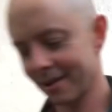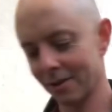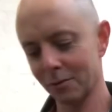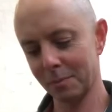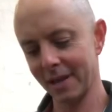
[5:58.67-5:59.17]
I
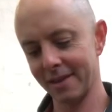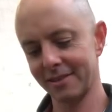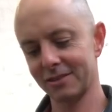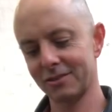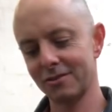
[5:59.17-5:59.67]
will play
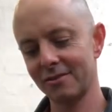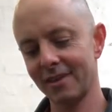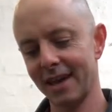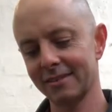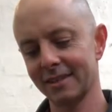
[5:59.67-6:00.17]
this
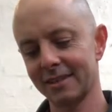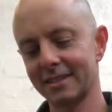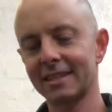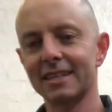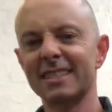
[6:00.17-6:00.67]

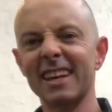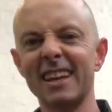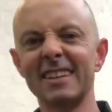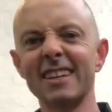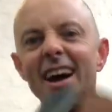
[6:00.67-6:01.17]

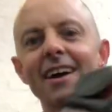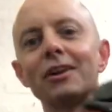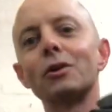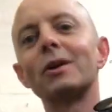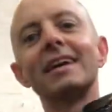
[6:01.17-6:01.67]
2016 darker
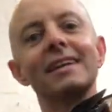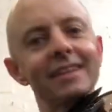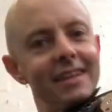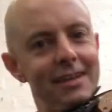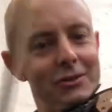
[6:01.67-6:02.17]
looking
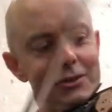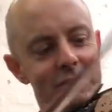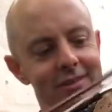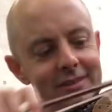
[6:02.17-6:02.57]
Gliga 2.